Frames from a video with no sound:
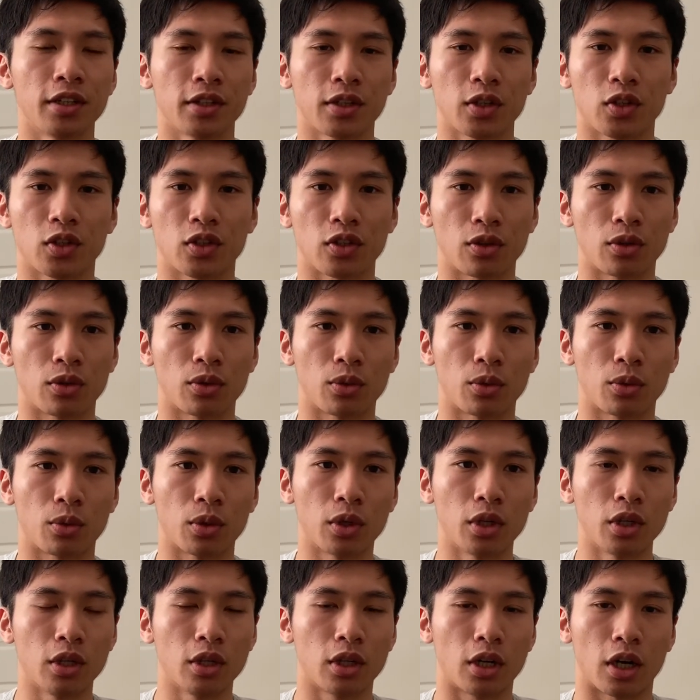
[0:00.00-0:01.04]

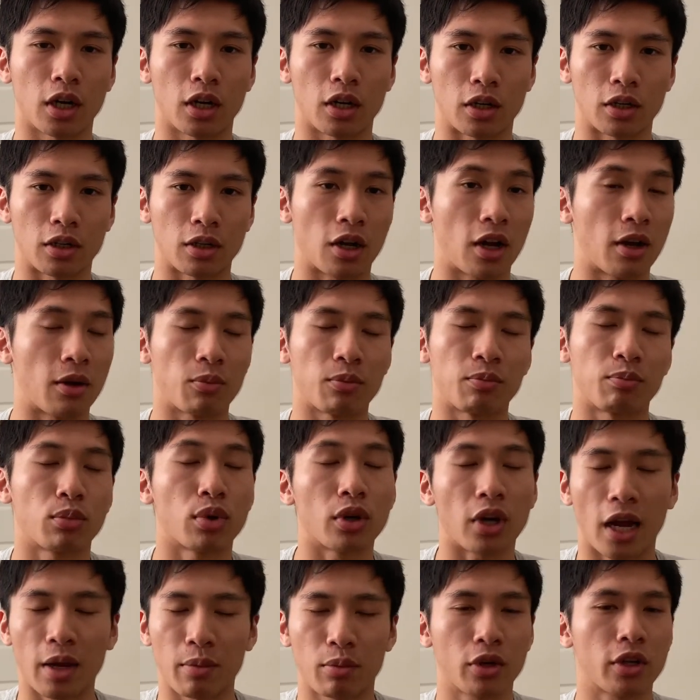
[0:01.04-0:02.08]
So uh, put,
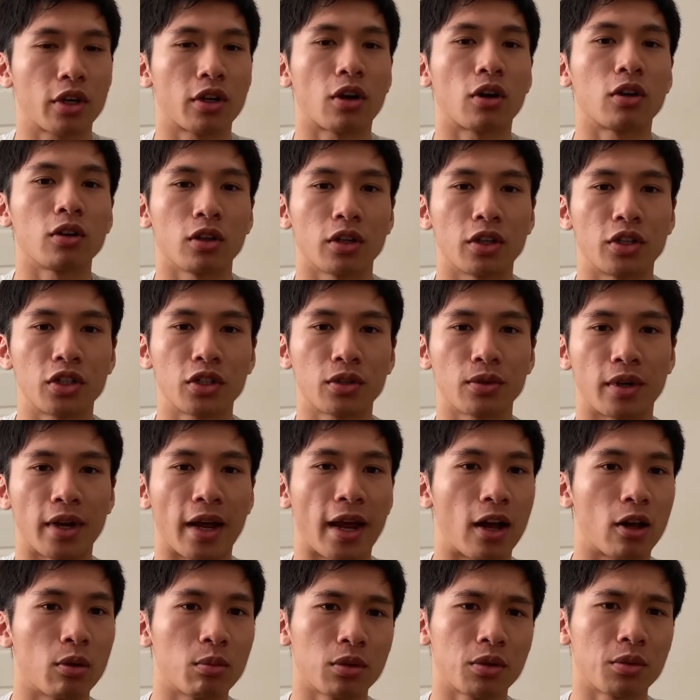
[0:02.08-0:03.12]
i put, it all into an
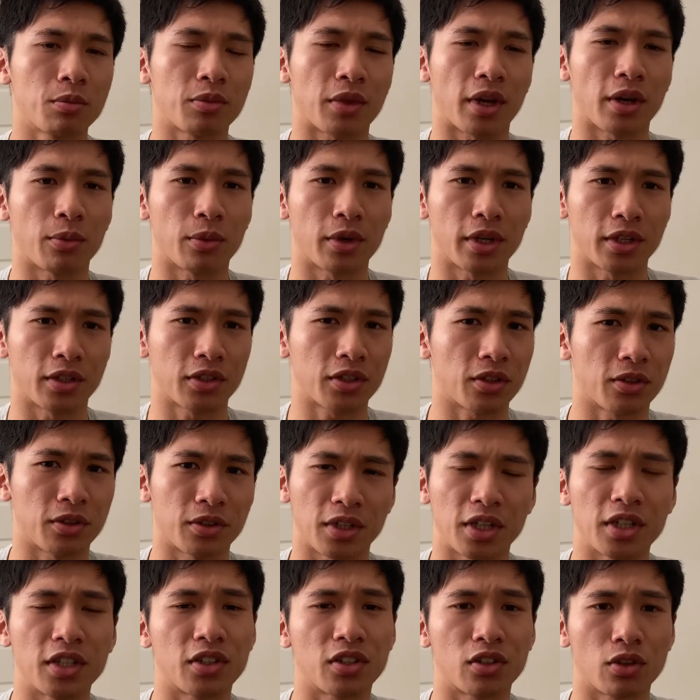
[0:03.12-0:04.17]
album, that way it's all
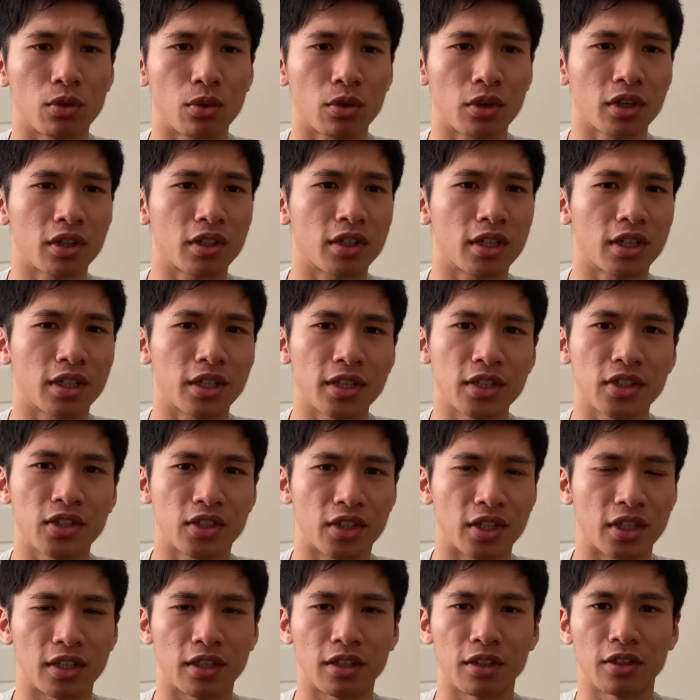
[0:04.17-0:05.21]
nice and organized
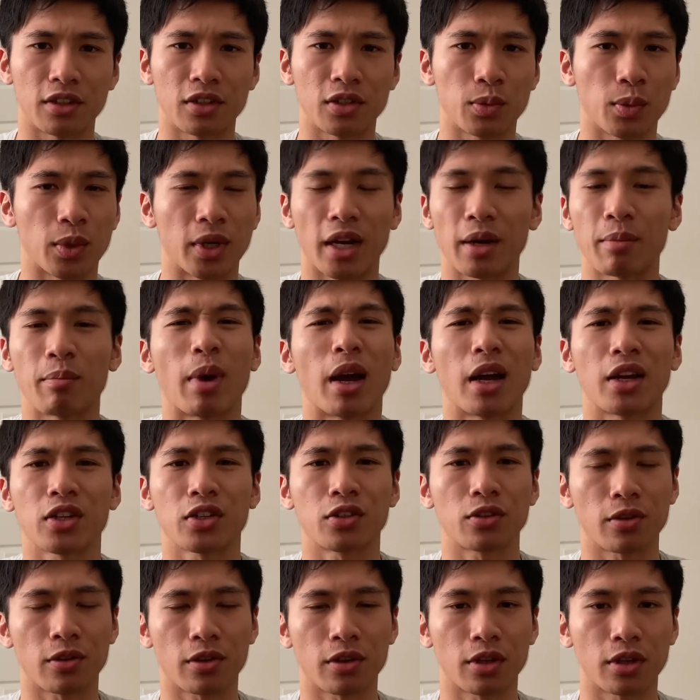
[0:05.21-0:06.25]
and when I
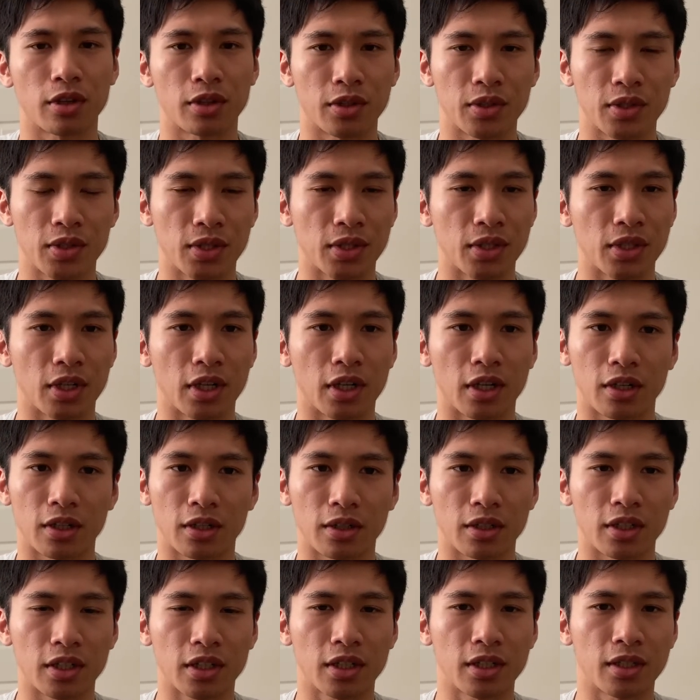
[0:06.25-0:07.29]
master things,
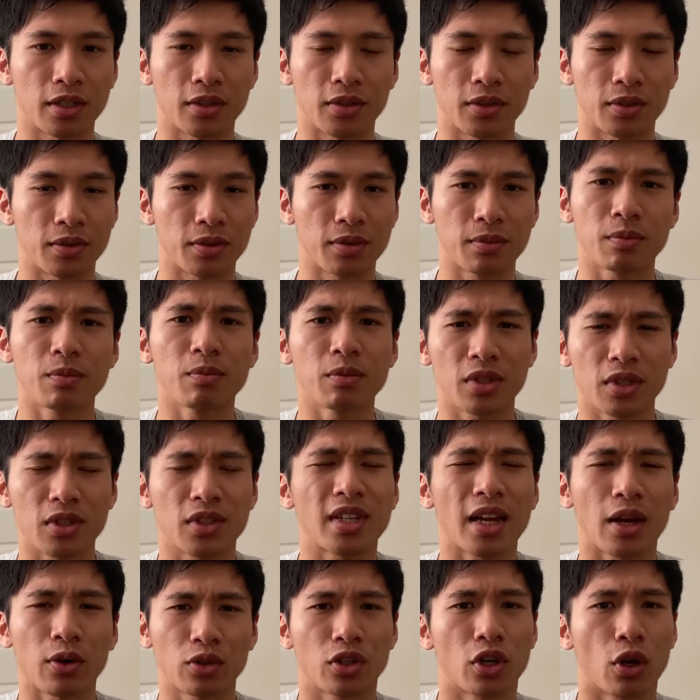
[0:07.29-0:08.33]
uh, it can
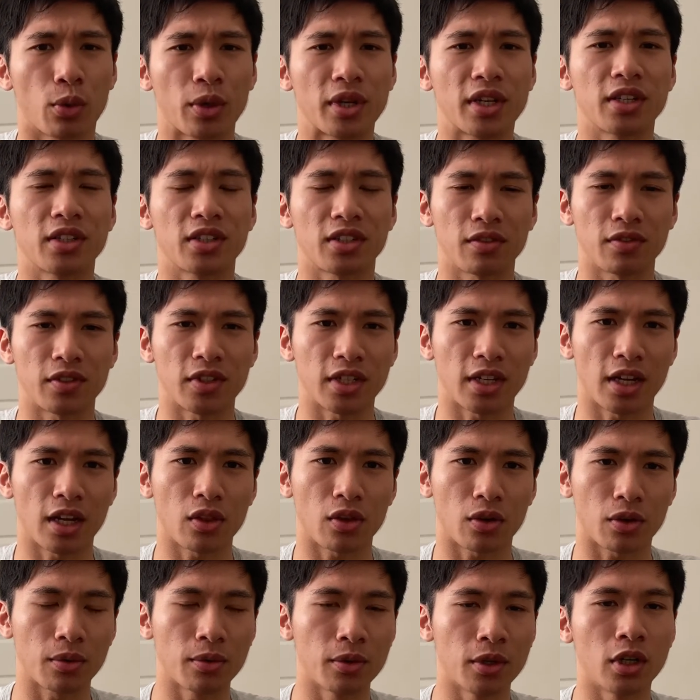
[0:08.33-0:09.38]
sound cohesive
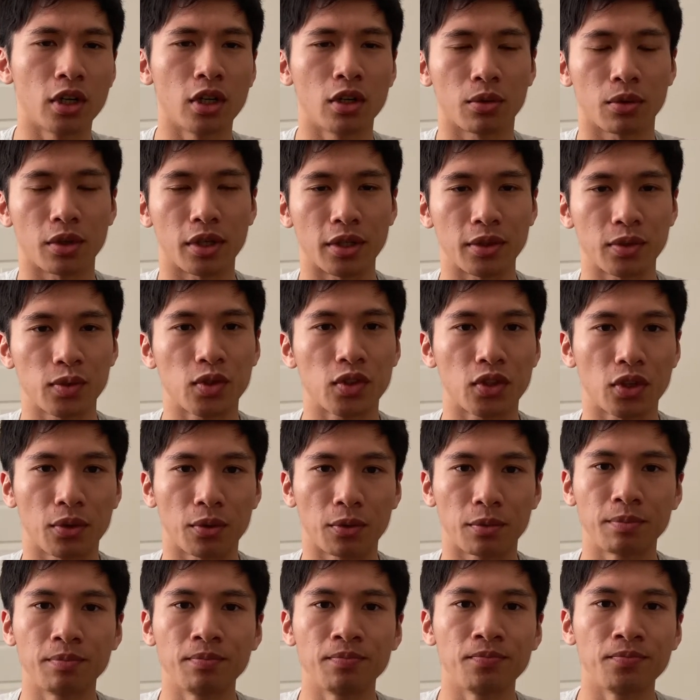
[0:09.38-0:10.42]
together, right?
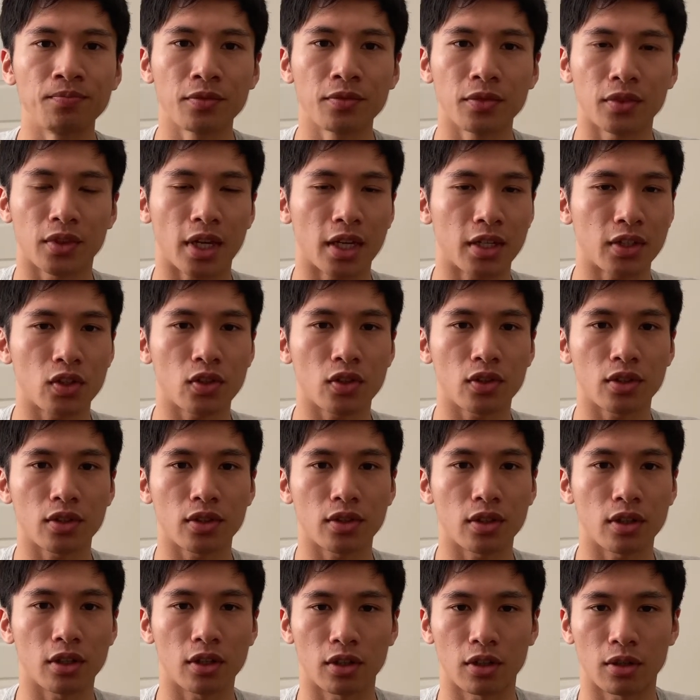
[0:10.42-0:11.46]
So that's,
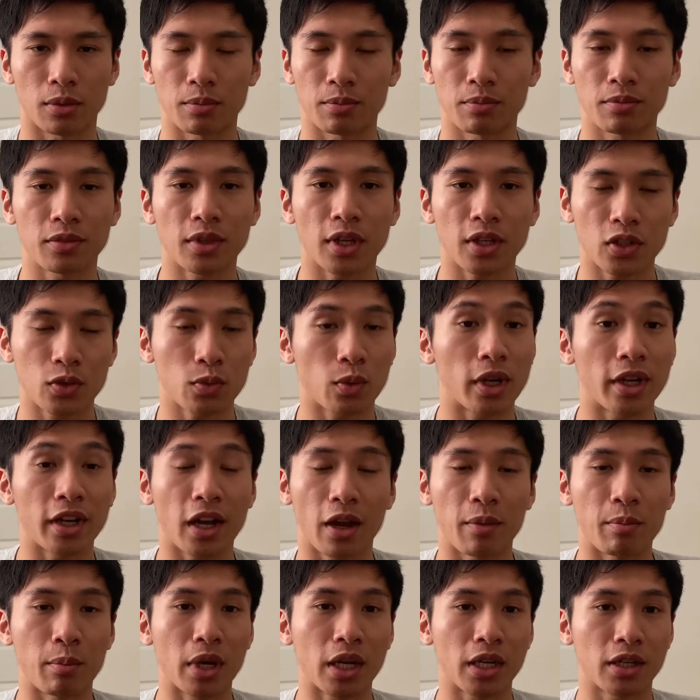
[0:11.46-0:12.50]
uh, that's why I
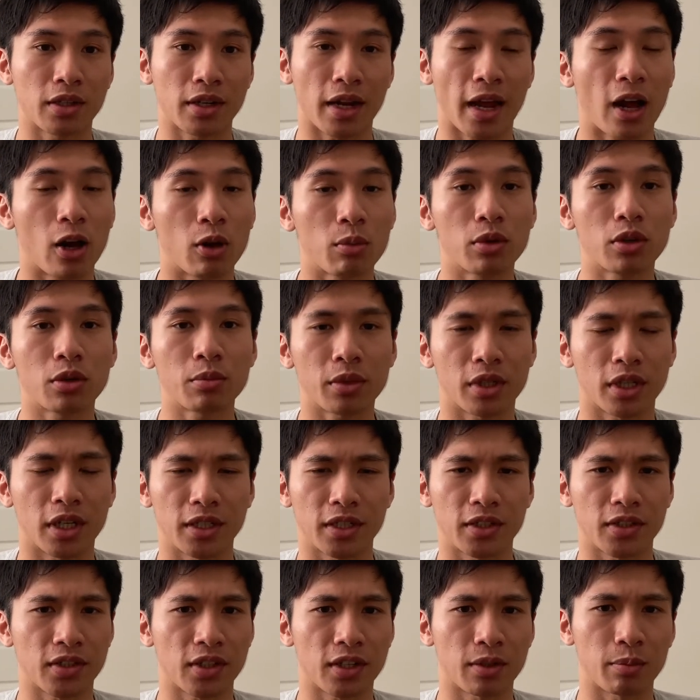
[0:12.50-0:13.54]
made an album and I
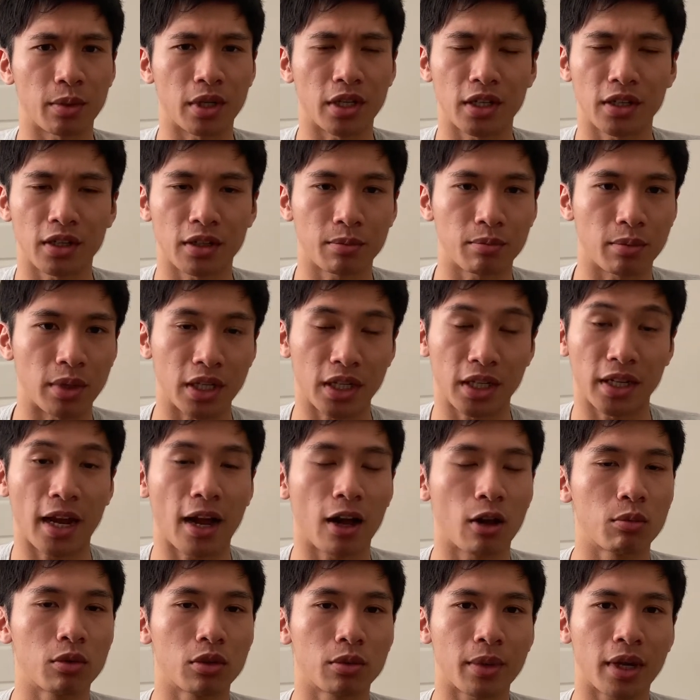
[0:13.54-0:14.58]
decided to make, make an
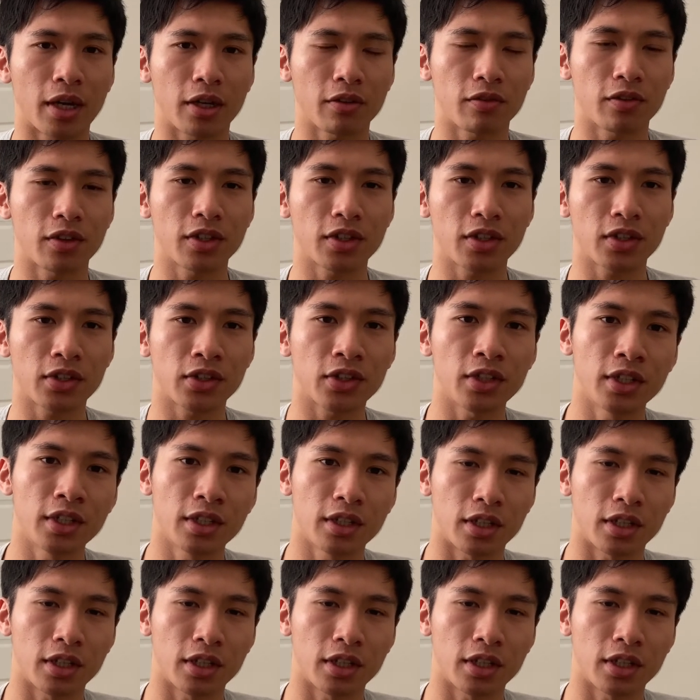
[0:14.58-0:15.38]
album out of this.